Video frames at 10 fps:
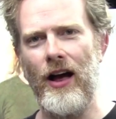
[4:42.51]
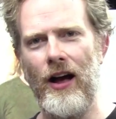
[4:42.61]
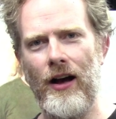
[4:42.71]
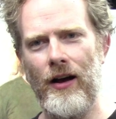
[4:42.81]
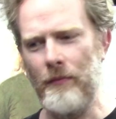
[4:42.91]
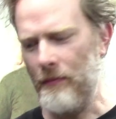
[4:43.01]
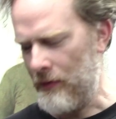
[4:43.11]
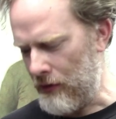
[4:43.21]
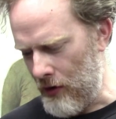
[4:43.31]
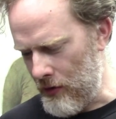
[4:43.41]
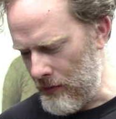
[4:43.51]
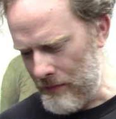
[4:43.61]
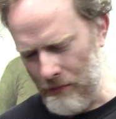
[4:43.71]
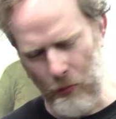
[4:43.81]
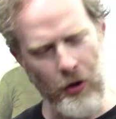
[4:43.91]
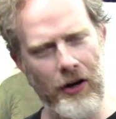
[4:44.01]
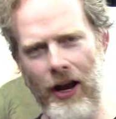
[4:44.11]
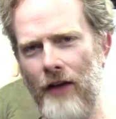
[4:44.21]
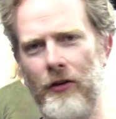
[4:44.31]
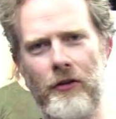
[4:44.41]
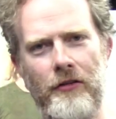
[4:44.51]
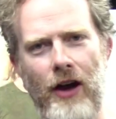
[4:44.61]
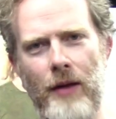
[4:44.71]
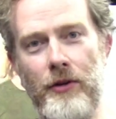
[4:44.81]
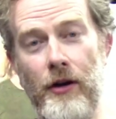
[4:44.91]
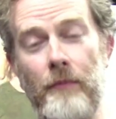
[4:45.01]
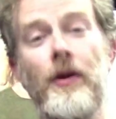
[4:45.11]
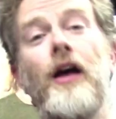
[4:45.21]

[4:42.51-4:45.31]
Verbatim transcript: Um, so we're going to have a good time here.